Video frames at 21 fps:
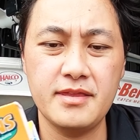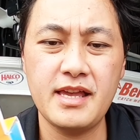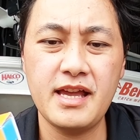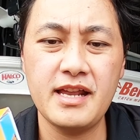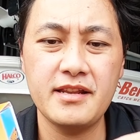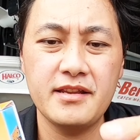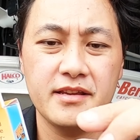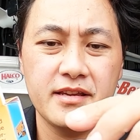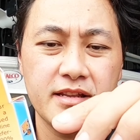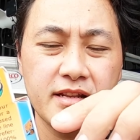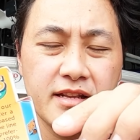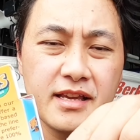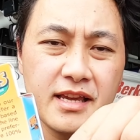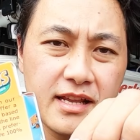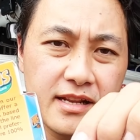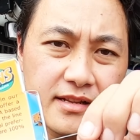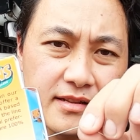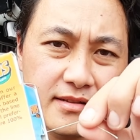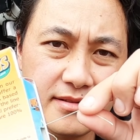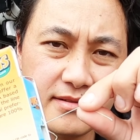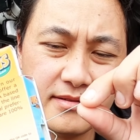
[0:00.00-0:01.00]
that you can
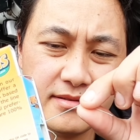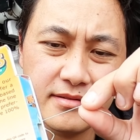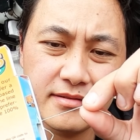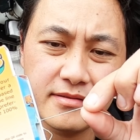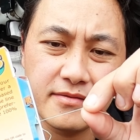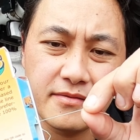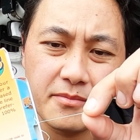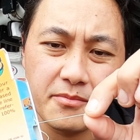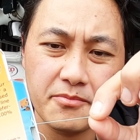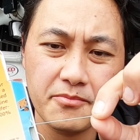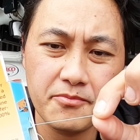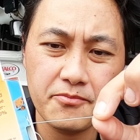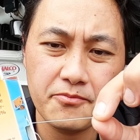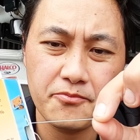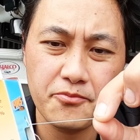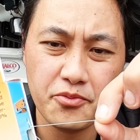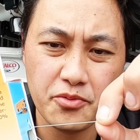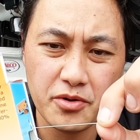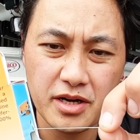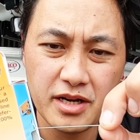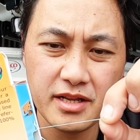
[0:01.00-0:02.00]
get
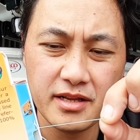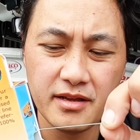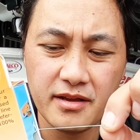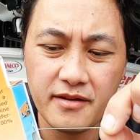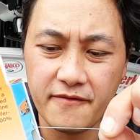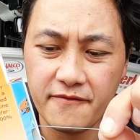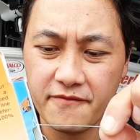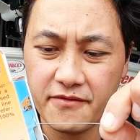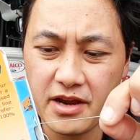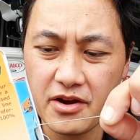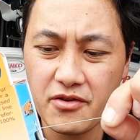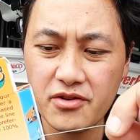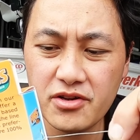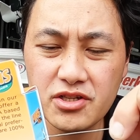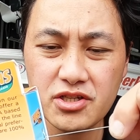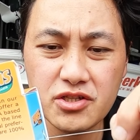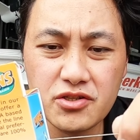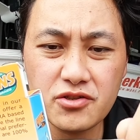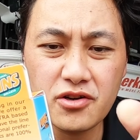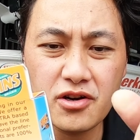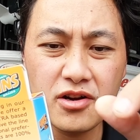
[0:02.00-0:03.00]
very
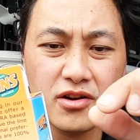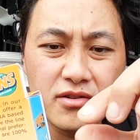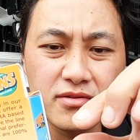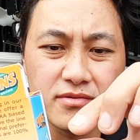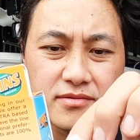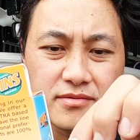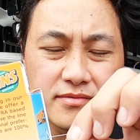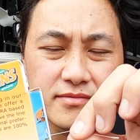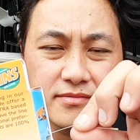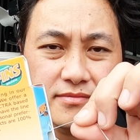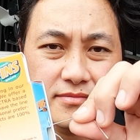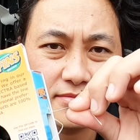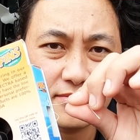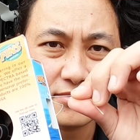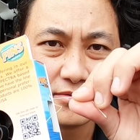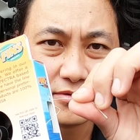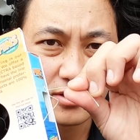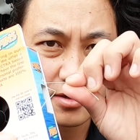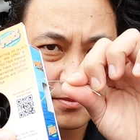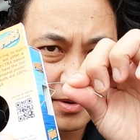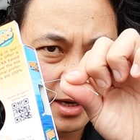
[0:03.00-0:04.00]
strong
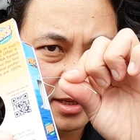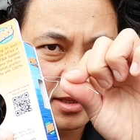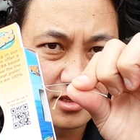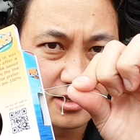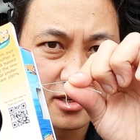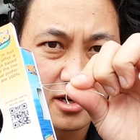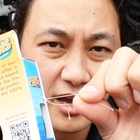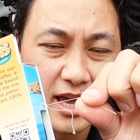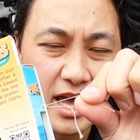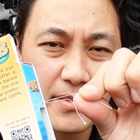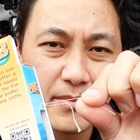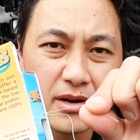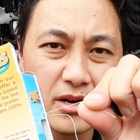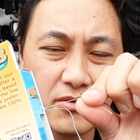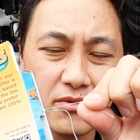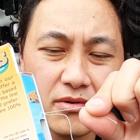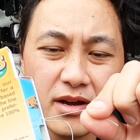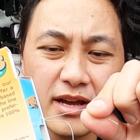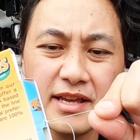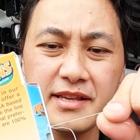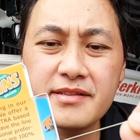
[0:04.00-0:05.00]
compared to
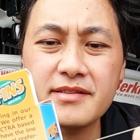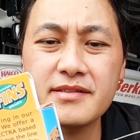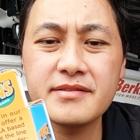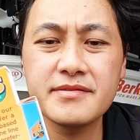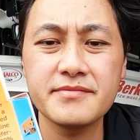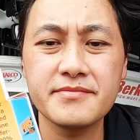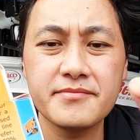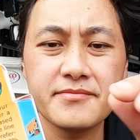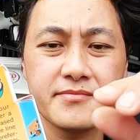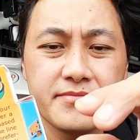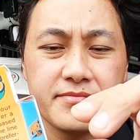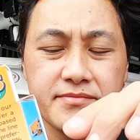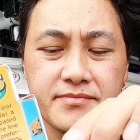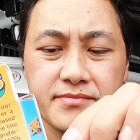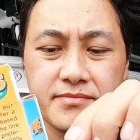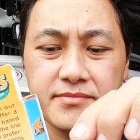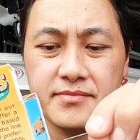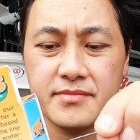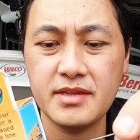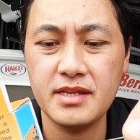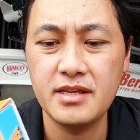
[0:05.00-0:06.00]
diameter wise.
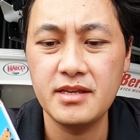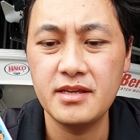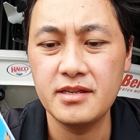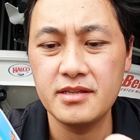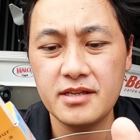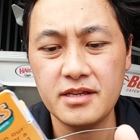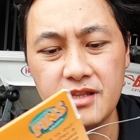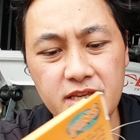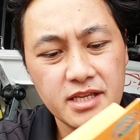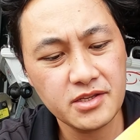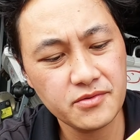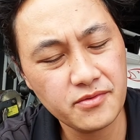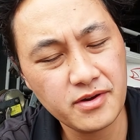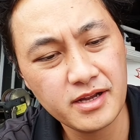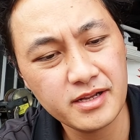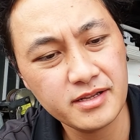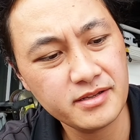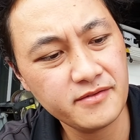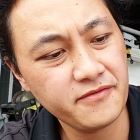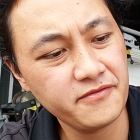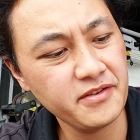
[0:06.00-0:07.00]
So this
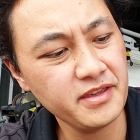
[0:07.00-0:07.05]
one,